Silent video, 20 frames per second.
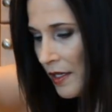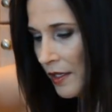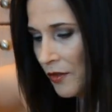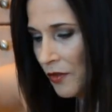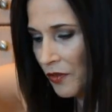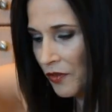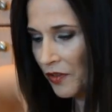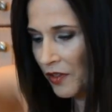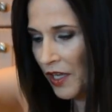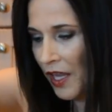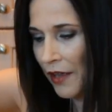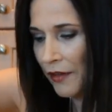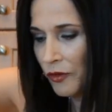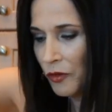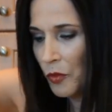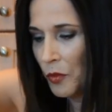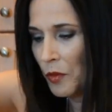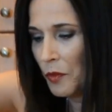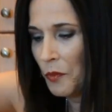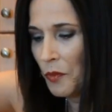It doesn't
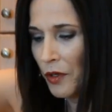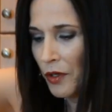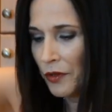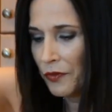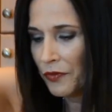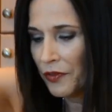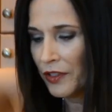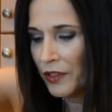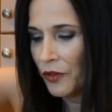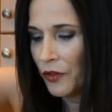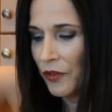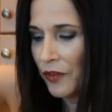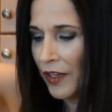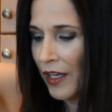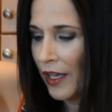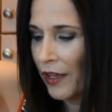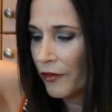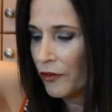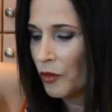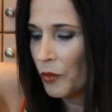have to be perfect,
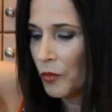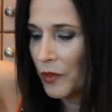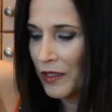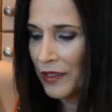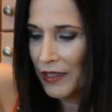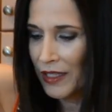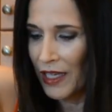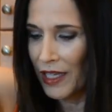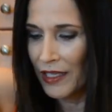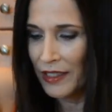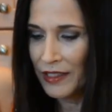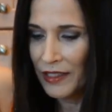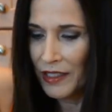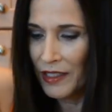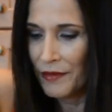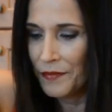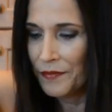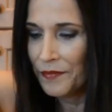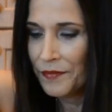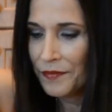doesn't have to be
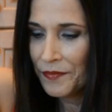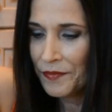tiny.